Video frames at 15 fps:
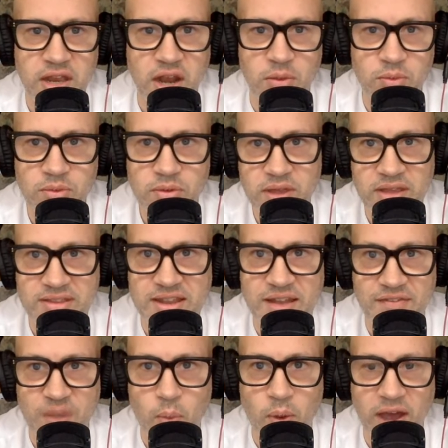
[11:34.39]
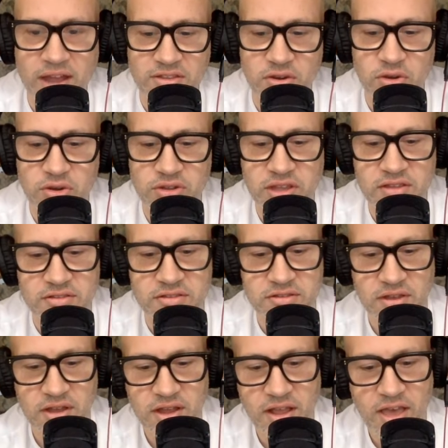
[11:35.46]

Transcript: you know, it didn't have that wider audience.